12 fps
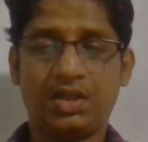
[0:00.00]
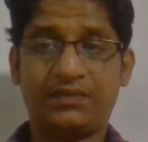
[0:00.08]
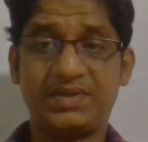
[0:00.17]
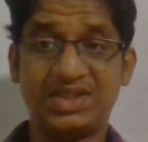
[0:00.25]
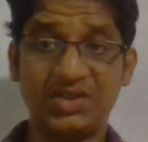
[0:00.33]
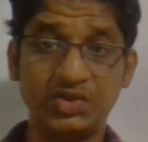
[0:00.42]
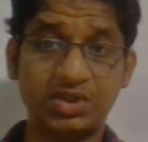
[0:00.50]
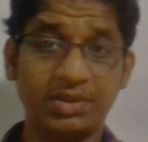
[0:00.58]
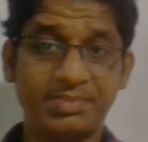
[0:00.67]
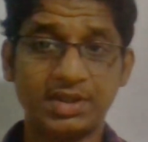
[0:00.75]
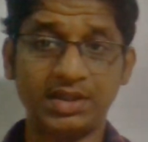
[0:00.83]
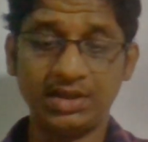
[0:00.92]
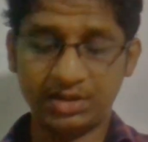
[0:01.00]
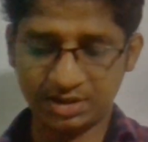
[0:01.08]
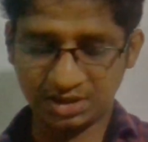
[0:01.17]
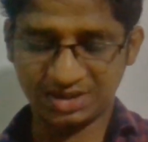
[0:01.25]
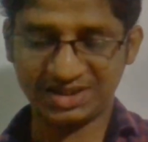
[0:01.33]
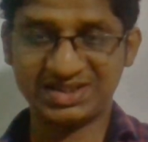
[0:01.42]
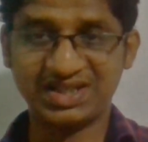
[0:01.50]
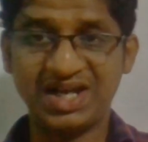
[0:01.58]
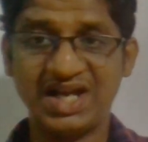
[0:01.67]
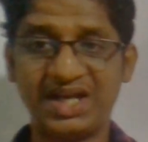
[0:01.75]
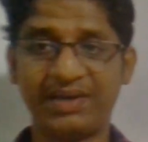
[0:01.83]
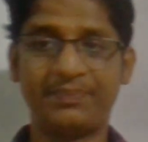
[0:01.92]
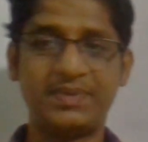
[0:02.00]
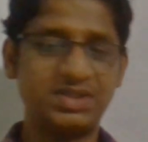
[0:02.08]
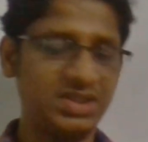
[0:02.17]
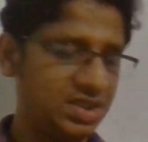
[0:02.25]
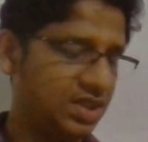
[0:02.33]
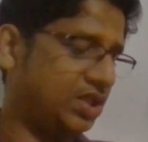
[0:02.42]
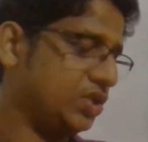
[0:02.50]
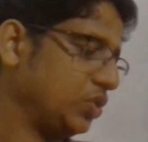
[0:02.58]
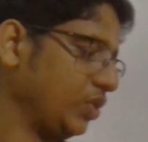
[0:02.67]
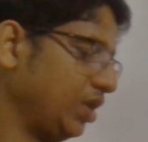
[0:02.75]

with a new chapter, that is representative